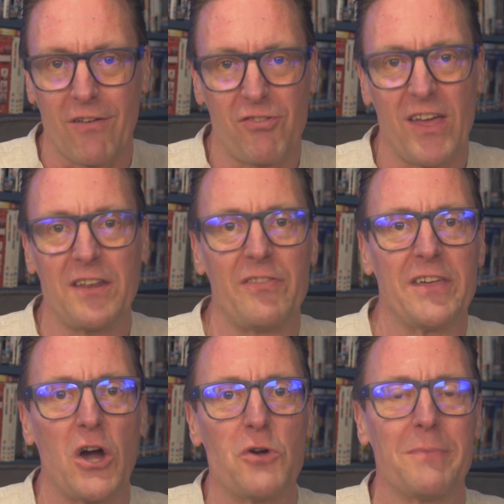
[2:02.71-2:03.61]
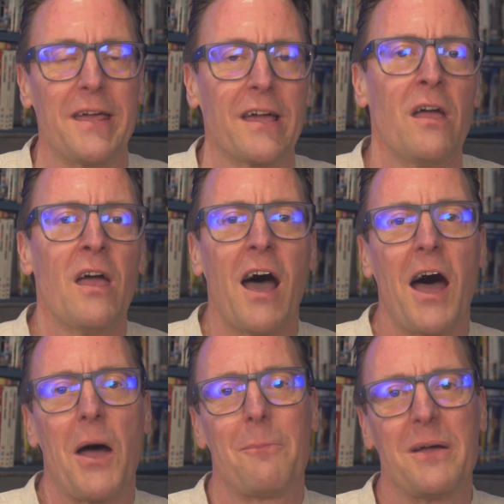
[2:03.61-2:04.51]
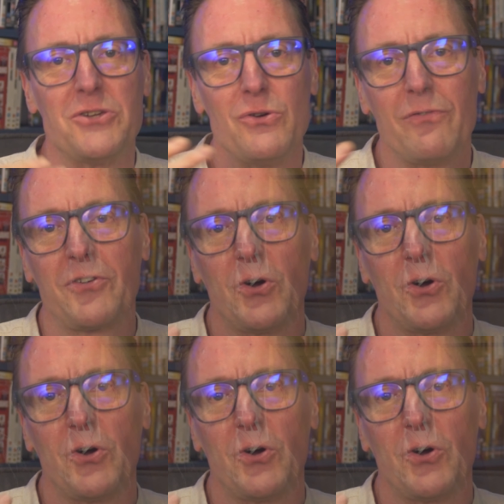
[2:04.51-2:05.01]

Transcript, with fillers: I said in the opening. Um, you've